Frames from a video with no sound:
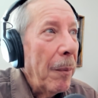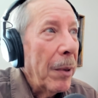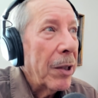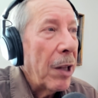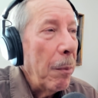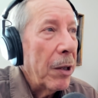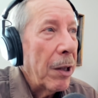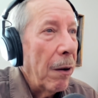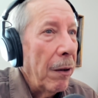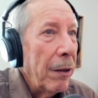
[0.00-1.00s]
because they
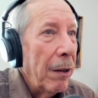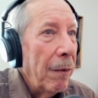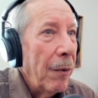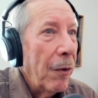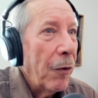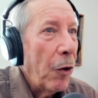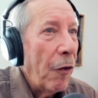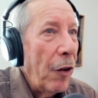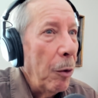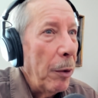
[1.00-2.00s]
miss out on the
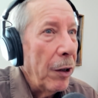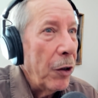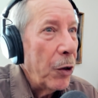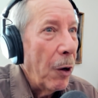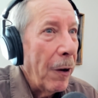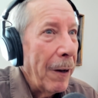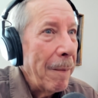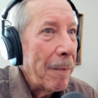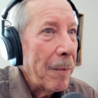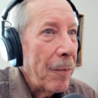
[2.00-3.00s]
fulfillment and joy
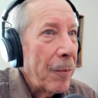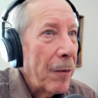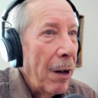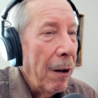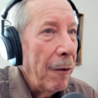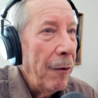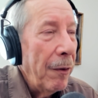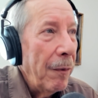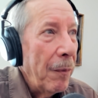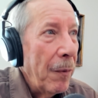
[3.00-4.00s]
of
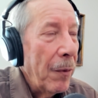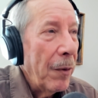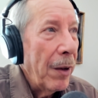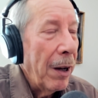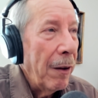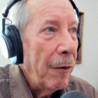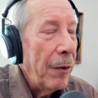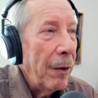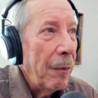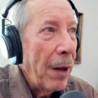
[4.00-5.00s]

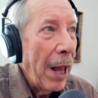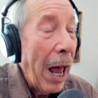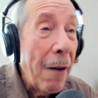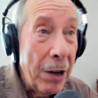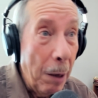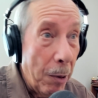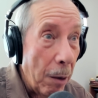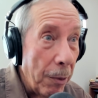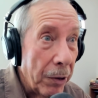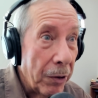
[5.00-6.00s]
having a
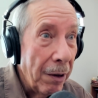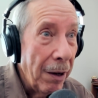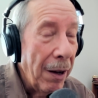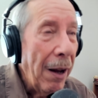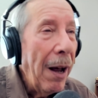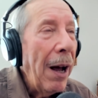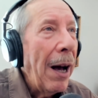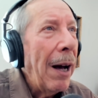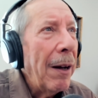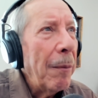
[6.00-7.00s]
purpose.
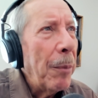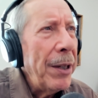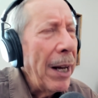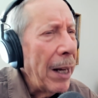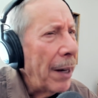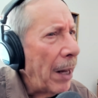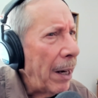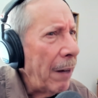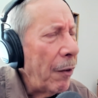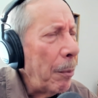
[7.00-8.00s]
But
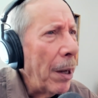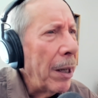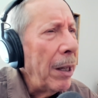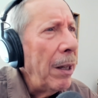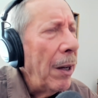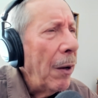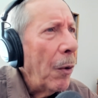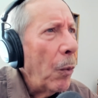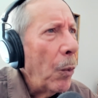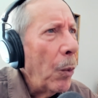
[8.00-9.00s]
not everybody
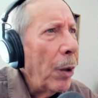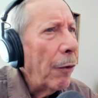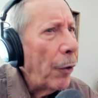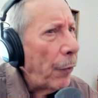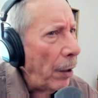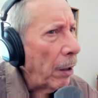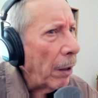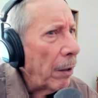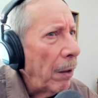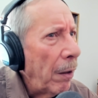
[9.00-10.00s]
will fulfill
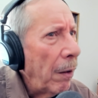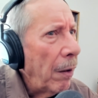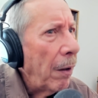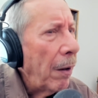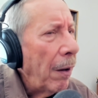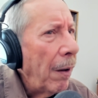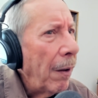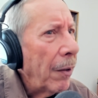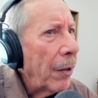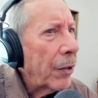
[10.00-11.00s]
it.
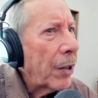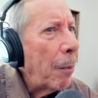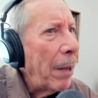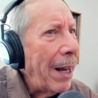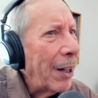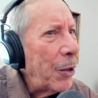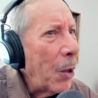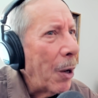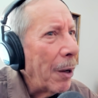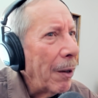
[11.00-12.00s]
Some may
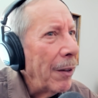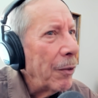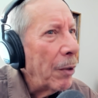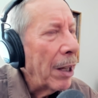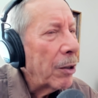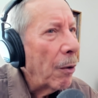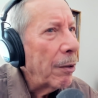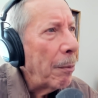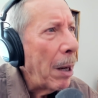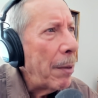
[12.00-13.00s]
ignore and realize, oh,
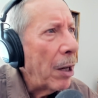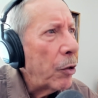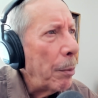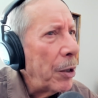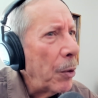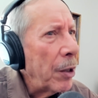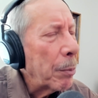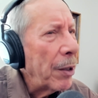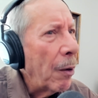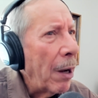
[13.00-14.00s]
maybe I should be doing this,
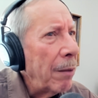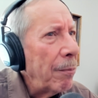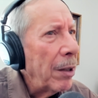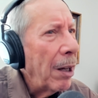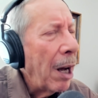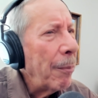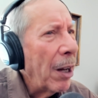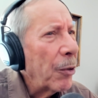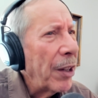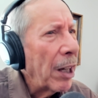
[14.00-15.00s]
but no, I
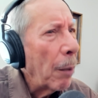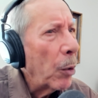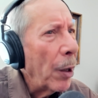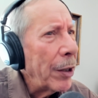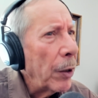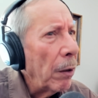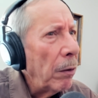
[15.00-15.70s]
don't think I'm going to.